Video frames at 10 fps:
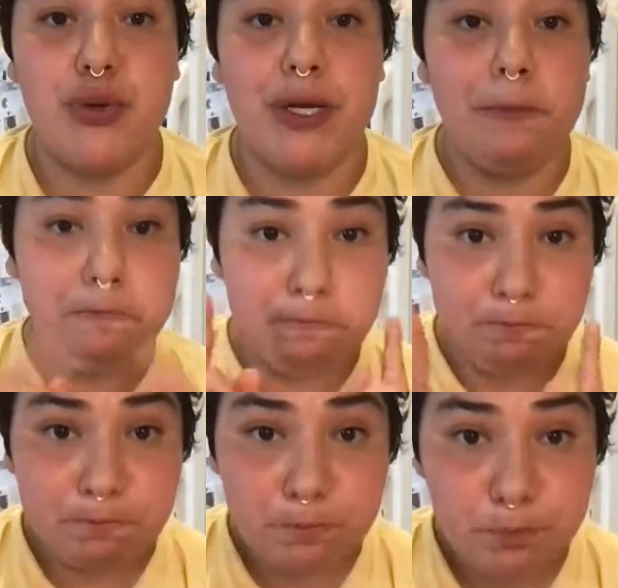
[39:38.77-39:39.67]
it,
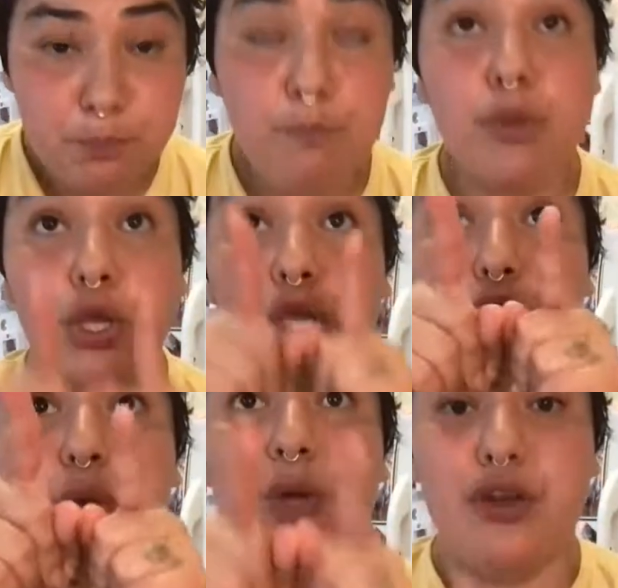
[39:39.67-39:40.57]

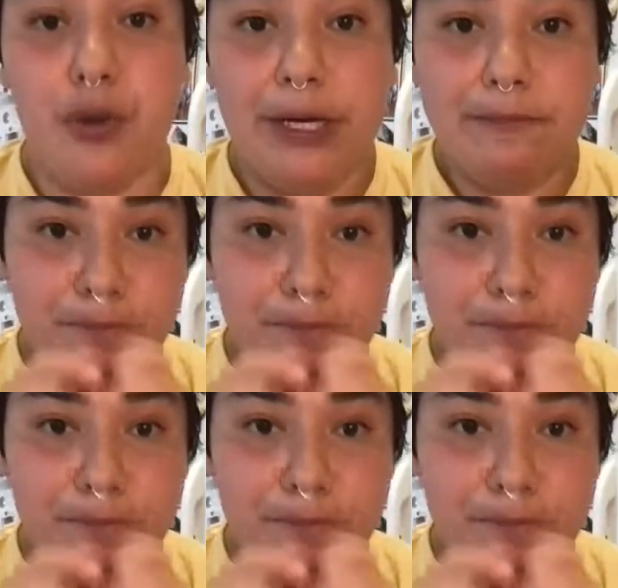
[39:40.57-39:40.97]
you can do it.